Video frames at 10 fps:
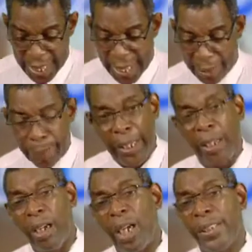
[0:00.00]
And
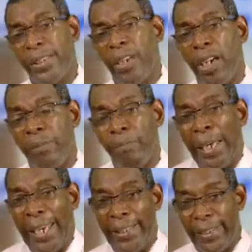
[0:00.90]
because God
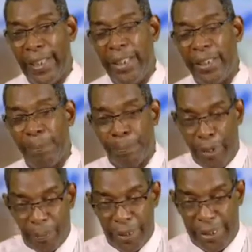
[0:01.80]
made these
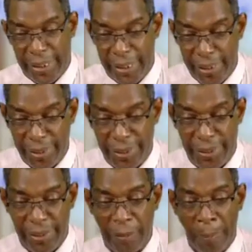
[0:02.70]

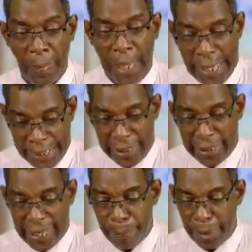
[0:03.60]
promises and
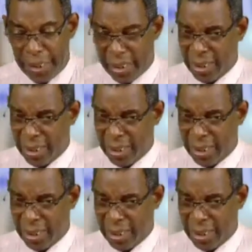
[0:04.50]
established his